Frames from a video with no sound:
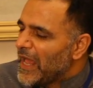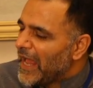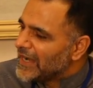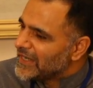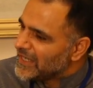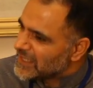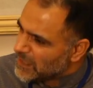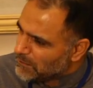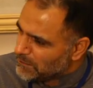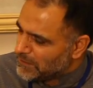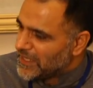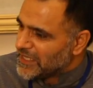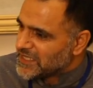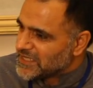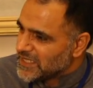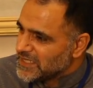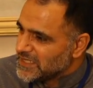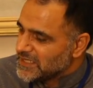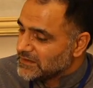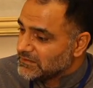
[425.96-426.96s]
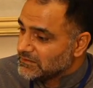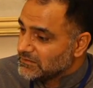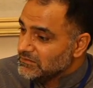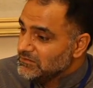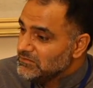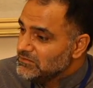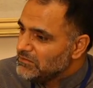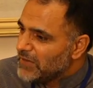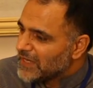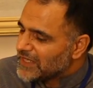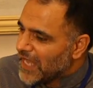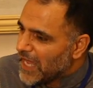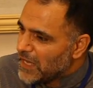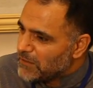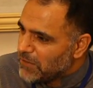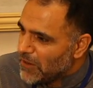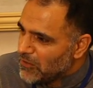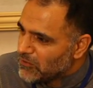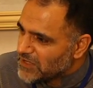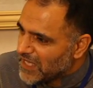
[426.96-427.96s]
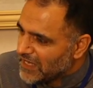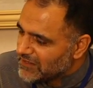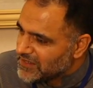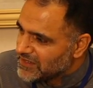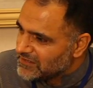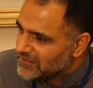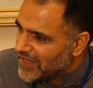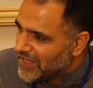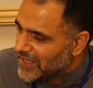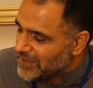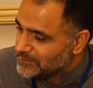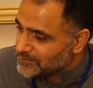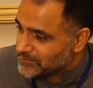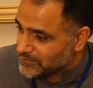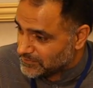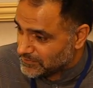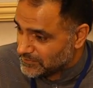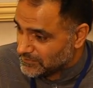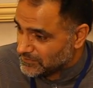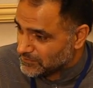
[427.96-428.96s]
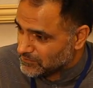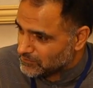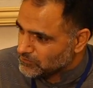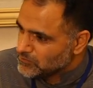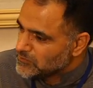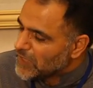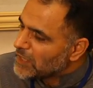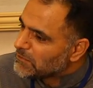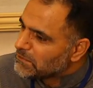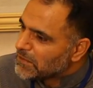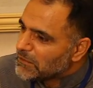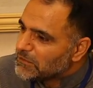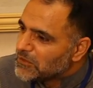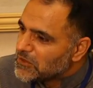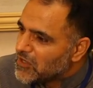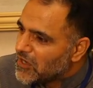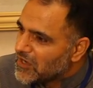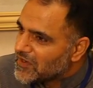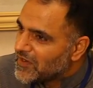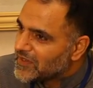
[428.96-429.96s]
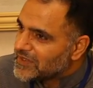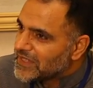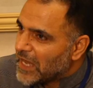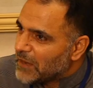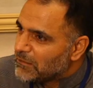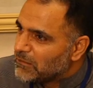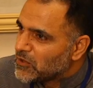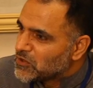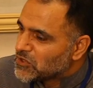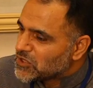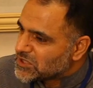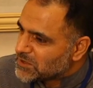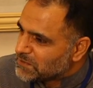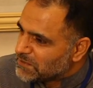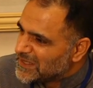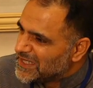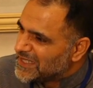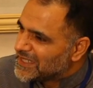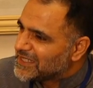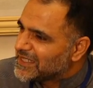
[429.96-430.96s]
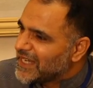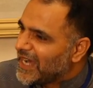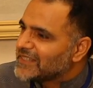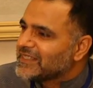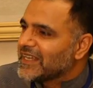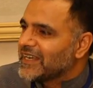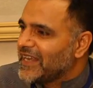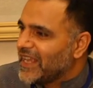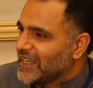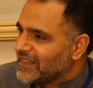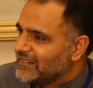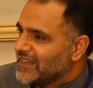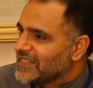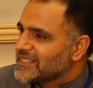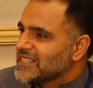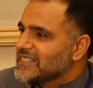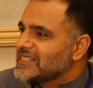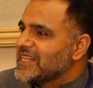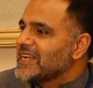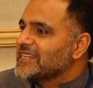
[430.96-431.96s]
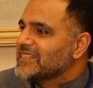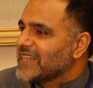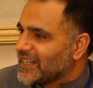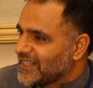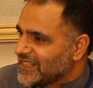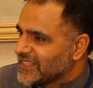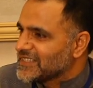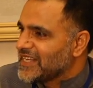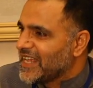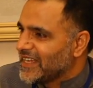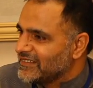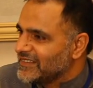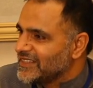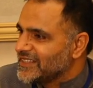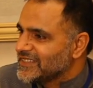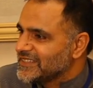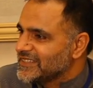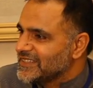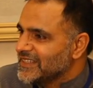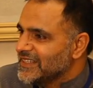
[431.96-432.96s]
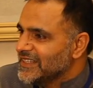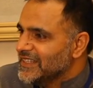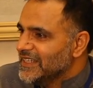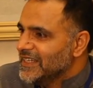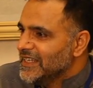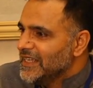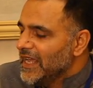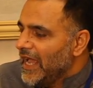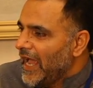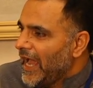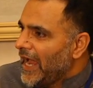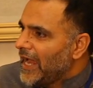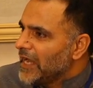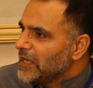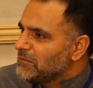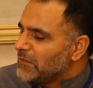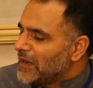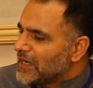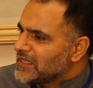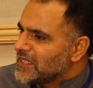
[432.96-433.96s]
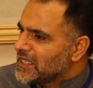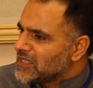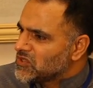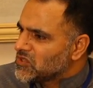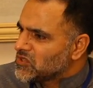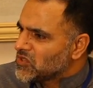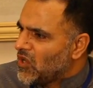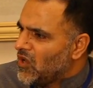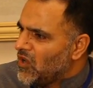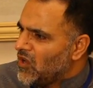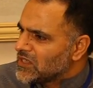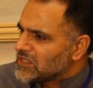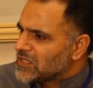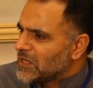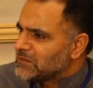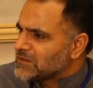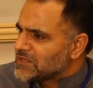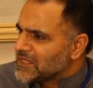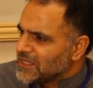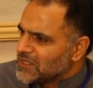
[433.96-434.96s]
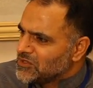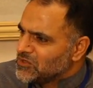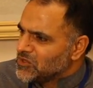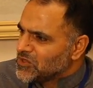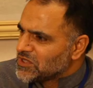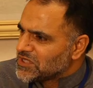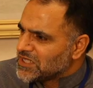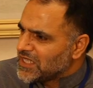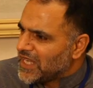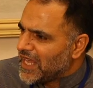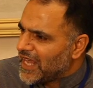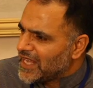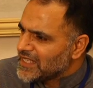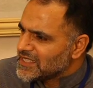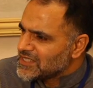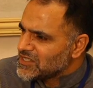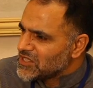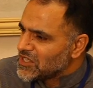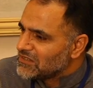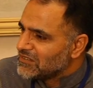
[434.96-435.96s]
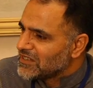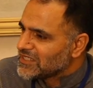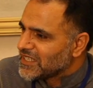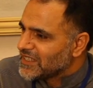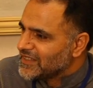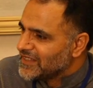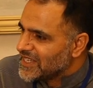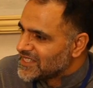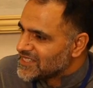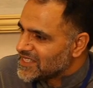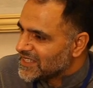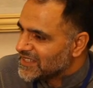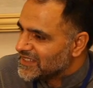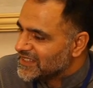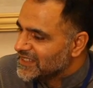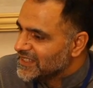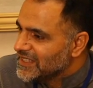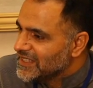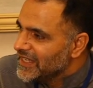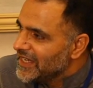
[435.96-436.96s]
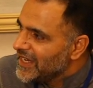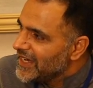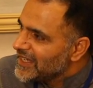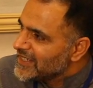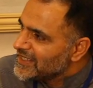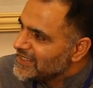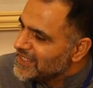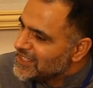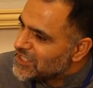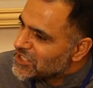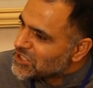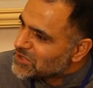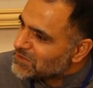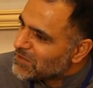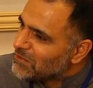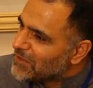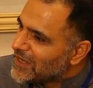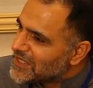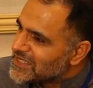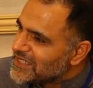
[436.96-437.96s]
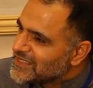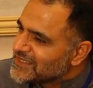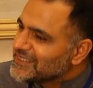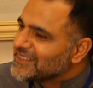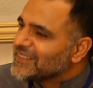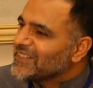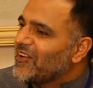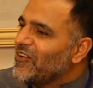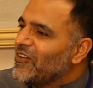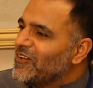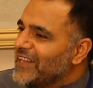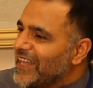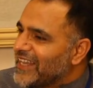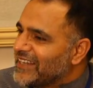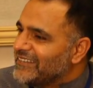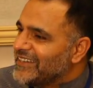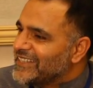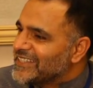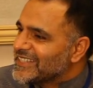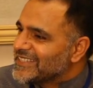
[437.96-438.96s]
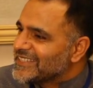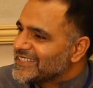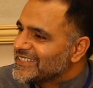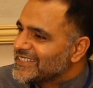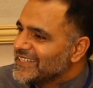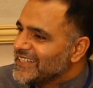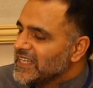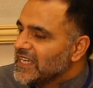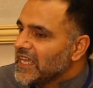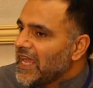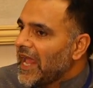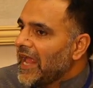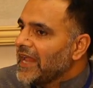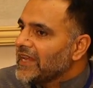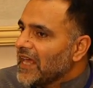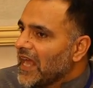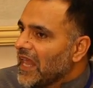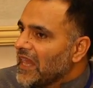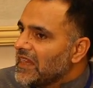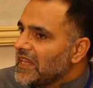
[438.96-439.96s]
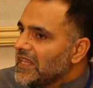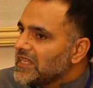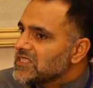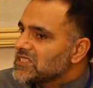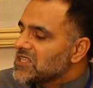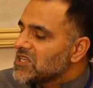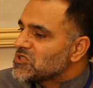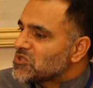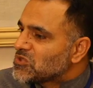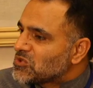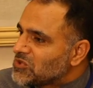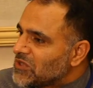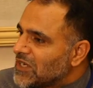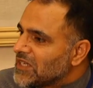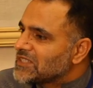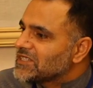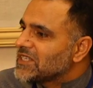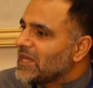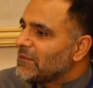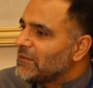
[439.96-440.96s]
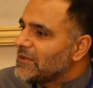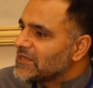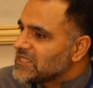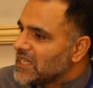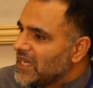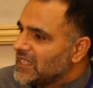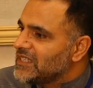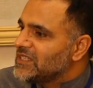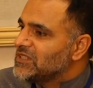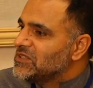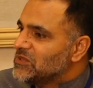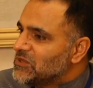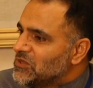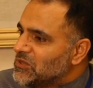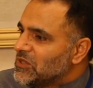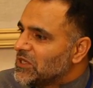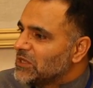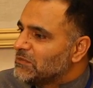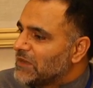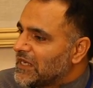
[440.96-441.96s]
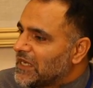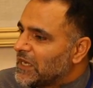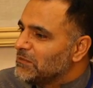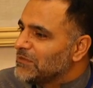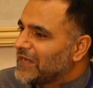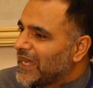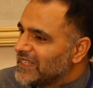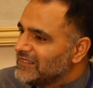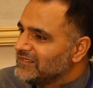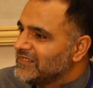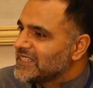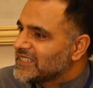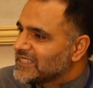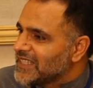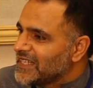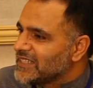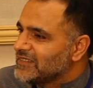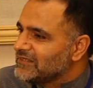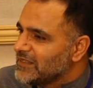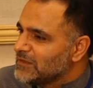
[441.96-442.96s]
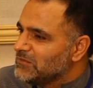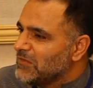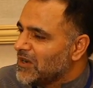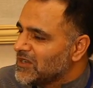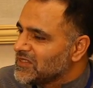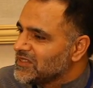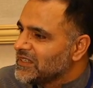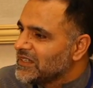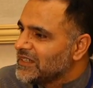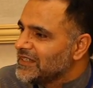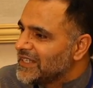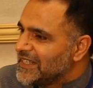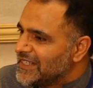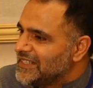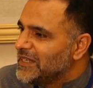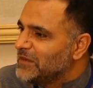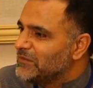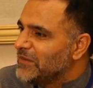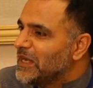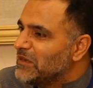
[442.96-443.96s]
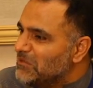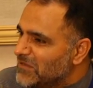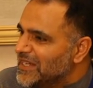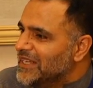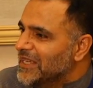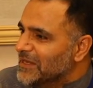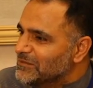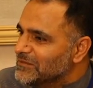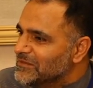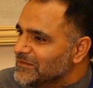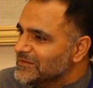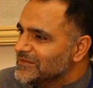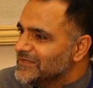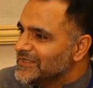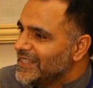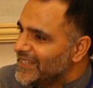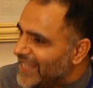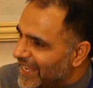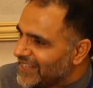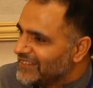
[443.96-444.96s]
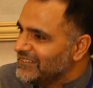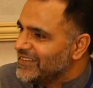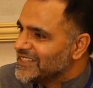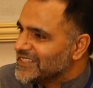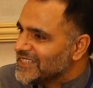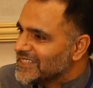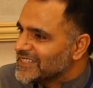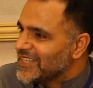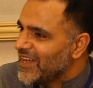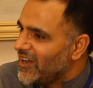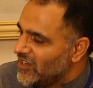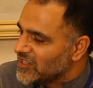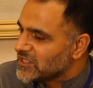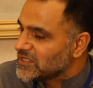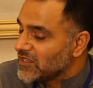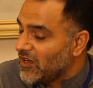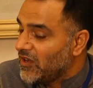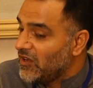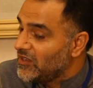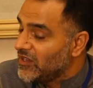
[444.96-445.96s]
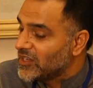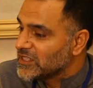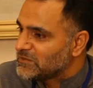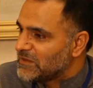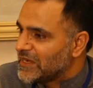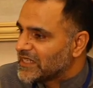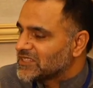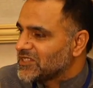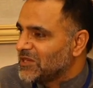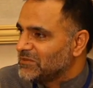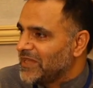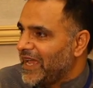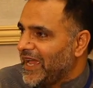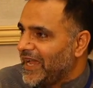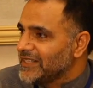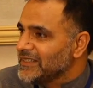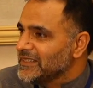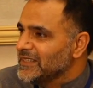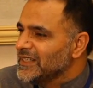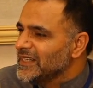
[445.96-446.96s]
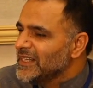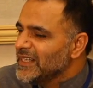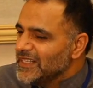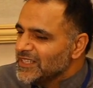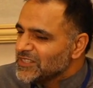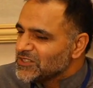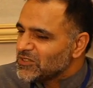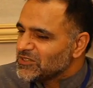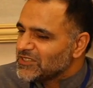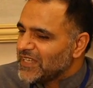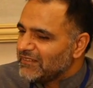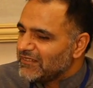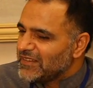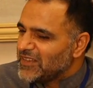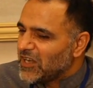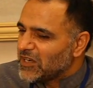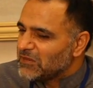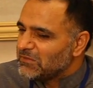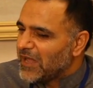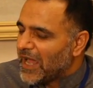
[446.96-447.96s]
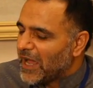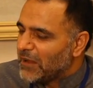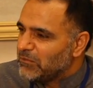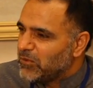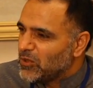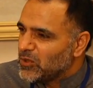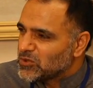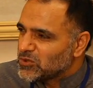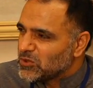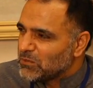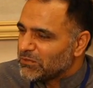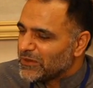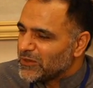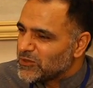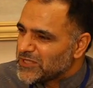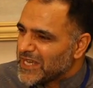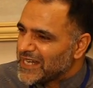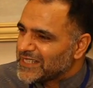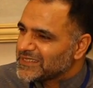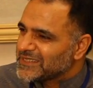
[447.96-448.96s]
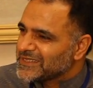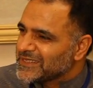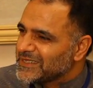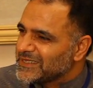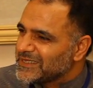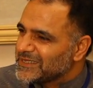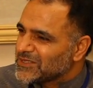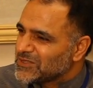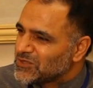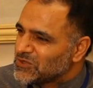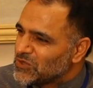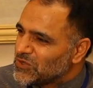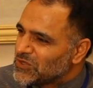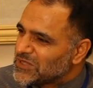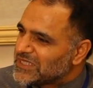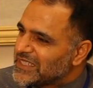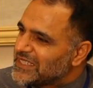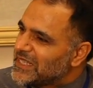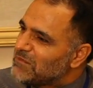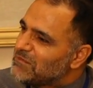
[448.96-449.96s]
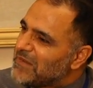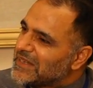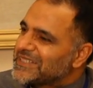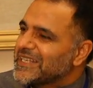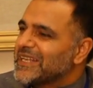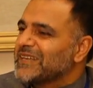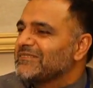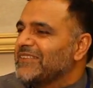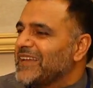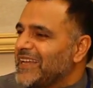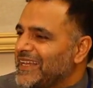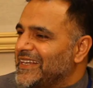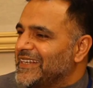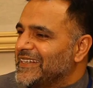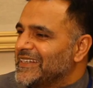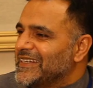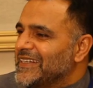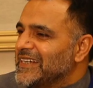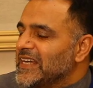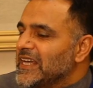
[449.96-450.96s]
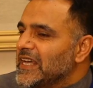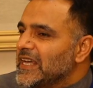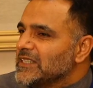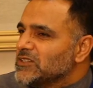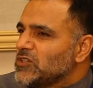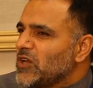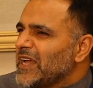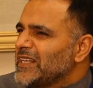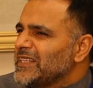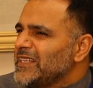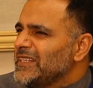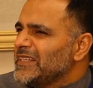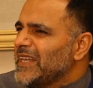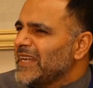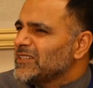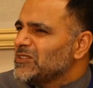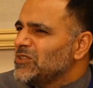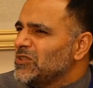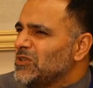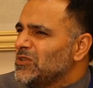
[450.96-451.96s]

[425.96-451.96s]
and other places. But I found everywhere that people are not able to speak other languages than Turkish language. But the thought of Sayyid Nursi has universal nature. It needs to be presented in all languages. And unless the students of Risalat-e-Nur become conversant with modern idiom and medium, the languages, all aspects of that, so they will not be able to project Nursi in a better way. So I think that,